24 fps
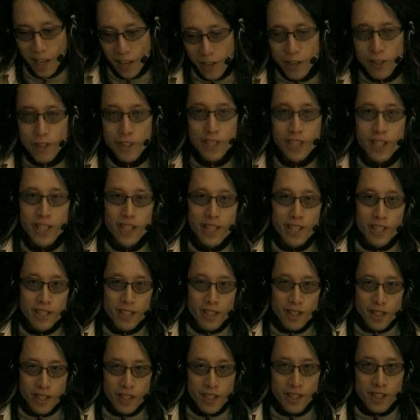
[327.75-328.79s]
energy
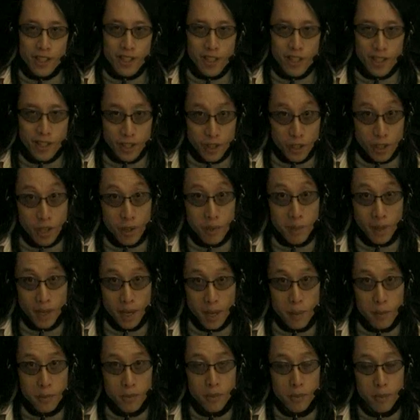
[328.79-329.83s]
is a is is a term that
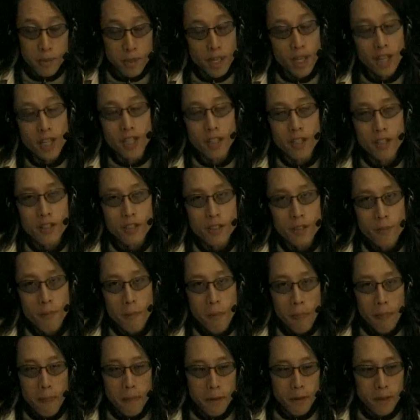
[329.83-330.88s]
comes from science
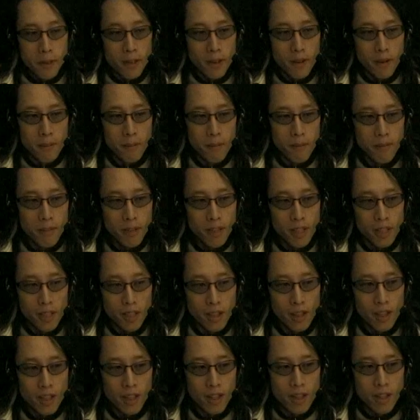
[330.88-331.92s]
um, funny
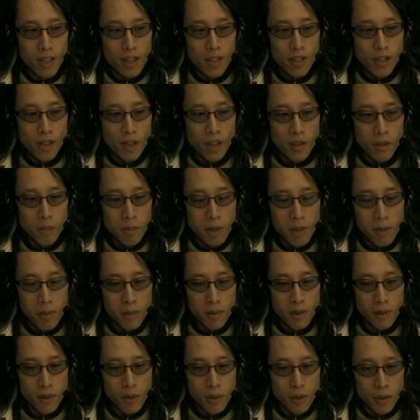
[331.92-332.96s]
that these art
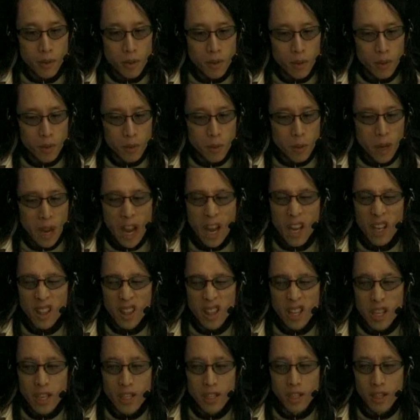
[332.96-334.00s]
people who, who hate
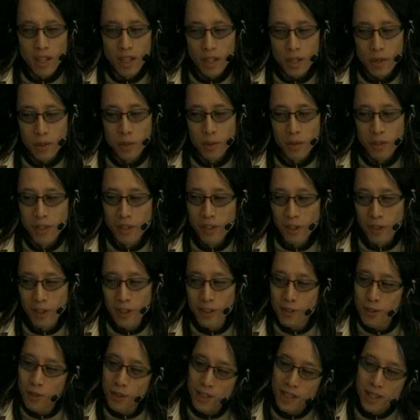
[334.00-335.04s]
the intellectual, you know,
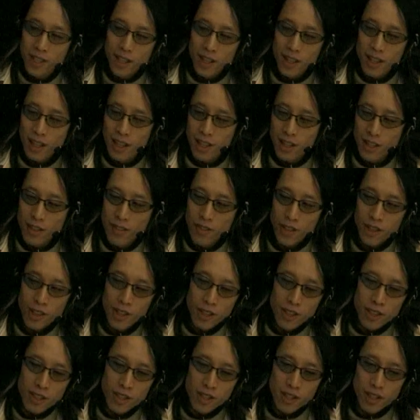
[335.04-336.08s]
it's funny that, that you've got
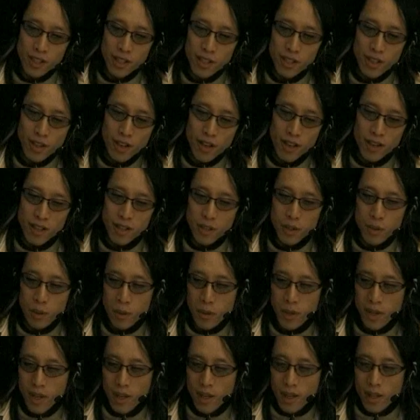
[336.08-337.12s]
these these artists
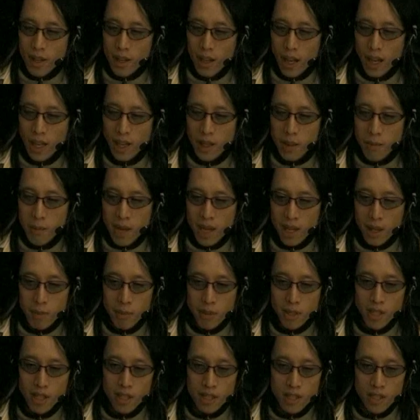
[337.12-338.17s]
who they hate the
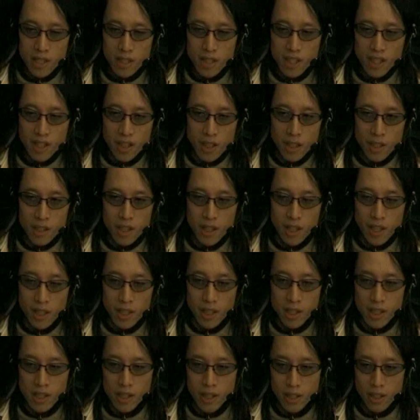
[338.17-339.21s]
mathematicians and the
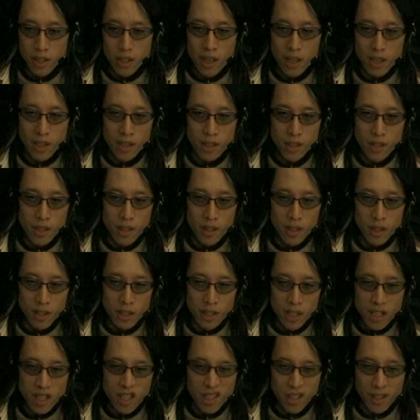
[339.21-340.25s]
scientists and the doctors, all
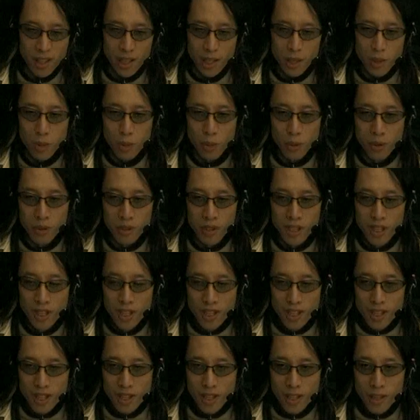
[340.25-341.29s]
these intellectuals,
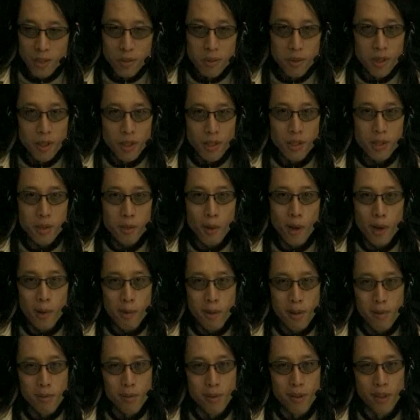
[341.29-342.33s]
these these smart
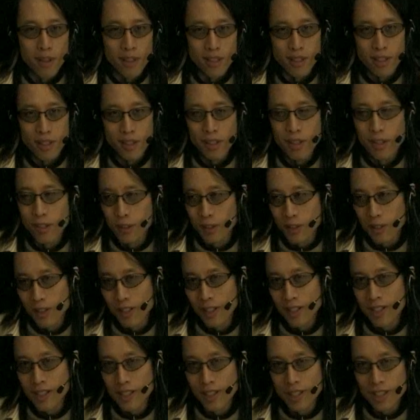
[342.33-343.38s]
people, and they say, you know,
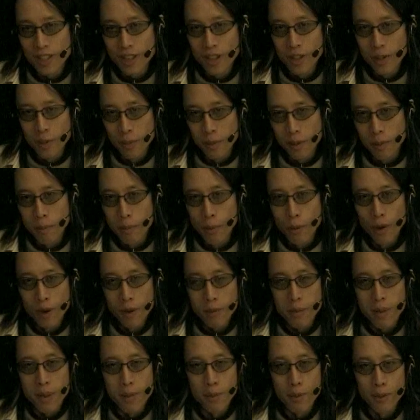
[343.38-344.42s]
it's it's all the, the
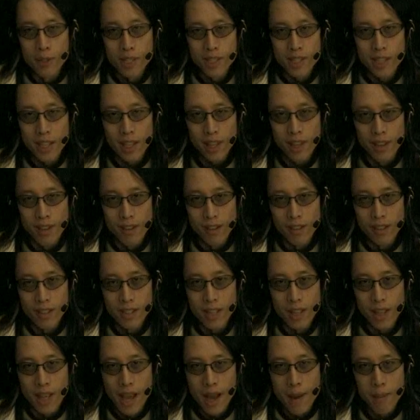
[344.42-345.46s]
boring people. Just like you know, they
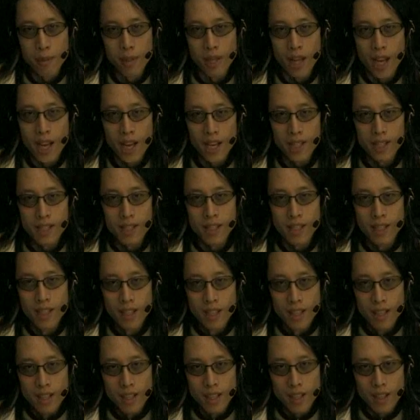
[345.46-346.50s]
see the Apple ads.
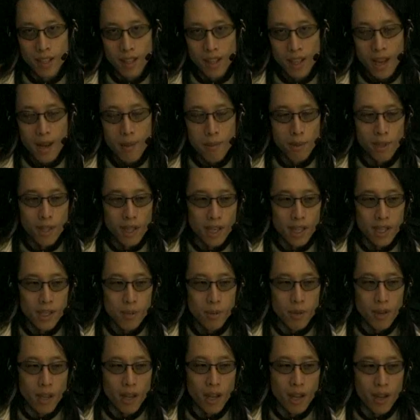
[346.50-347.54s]
You got the Apple ads
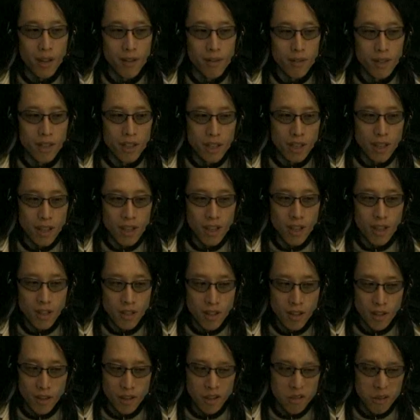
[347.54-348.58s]
where they have the the,
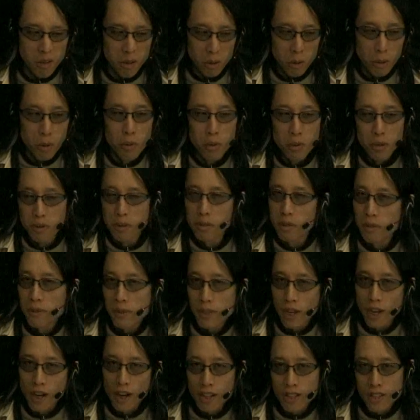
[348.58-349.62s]
the, the cool and
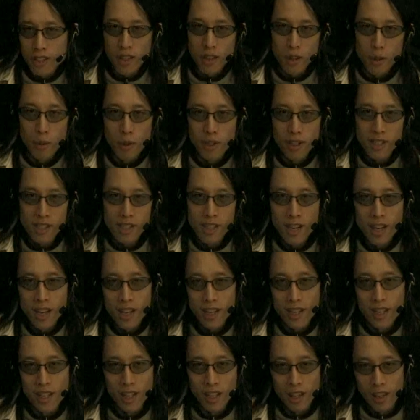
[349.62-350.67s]
groovy artists on the one
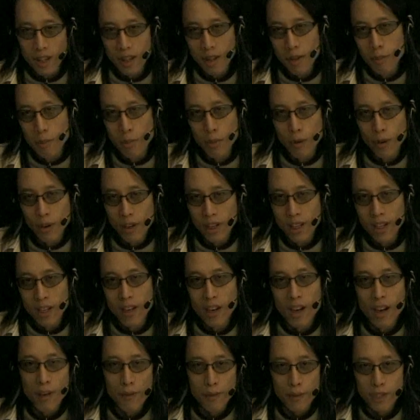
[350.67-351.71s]
side, and then the boring kind
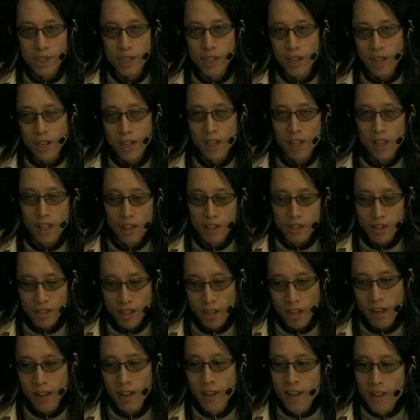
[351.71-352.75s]
of office guy on the other
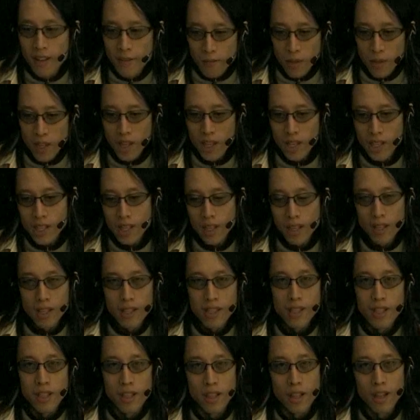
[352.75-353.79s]
side, and that's how they
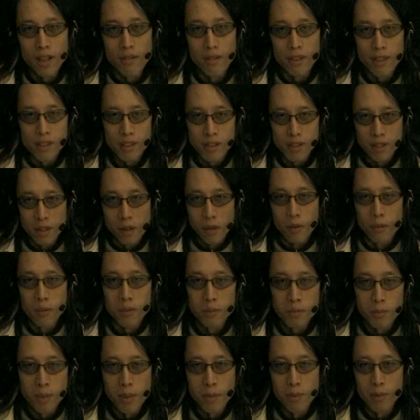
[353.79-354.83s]
see a lot of us, you know,
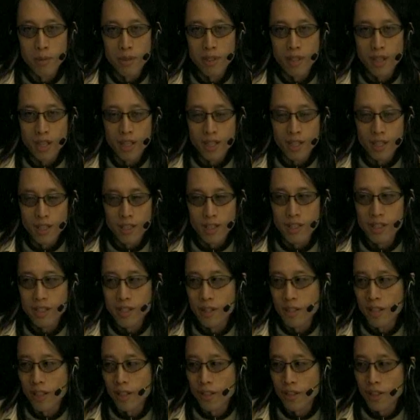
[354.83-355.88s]
people, scientists
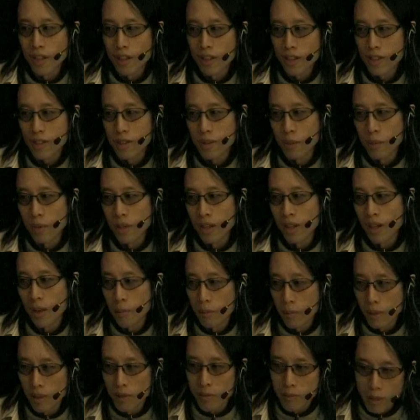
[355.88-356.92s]
and, and doctors and whatnot.
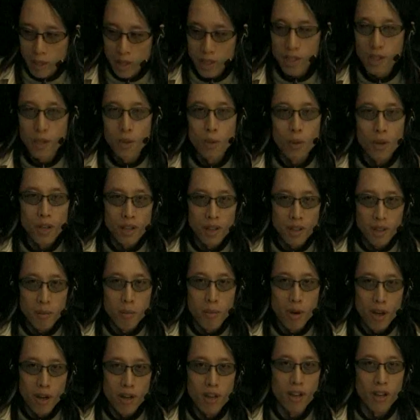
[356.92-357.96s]
But they still want the
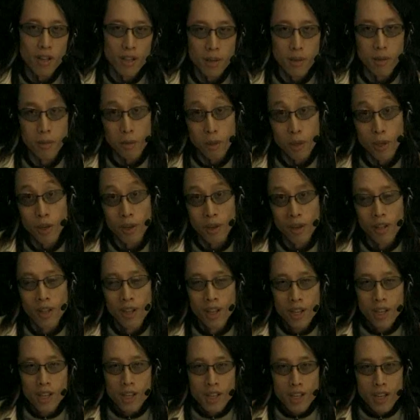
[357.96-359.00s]
modern art to appear
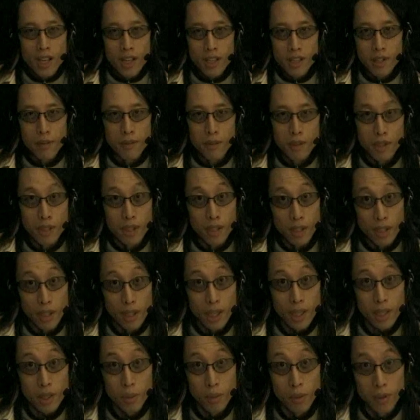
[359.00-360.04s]
as if it's
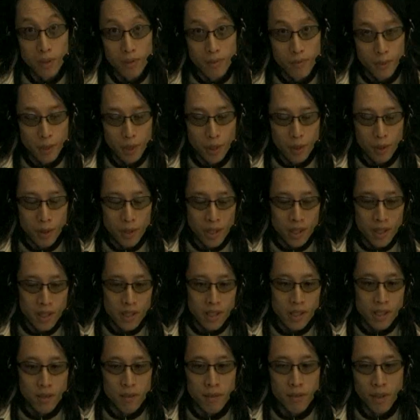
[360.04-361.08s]
intellectual, you know
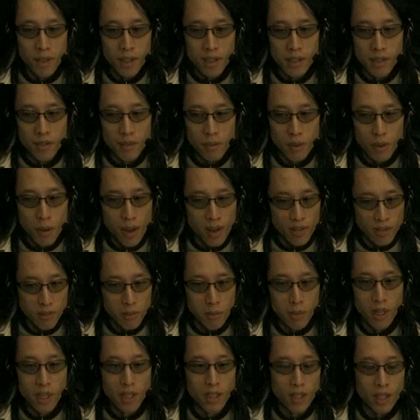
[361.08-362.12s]
as if as if you have
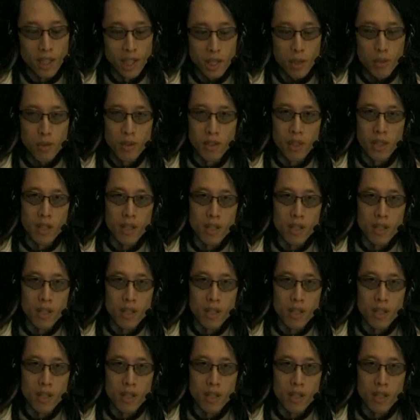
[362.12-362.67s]
to be an intellectual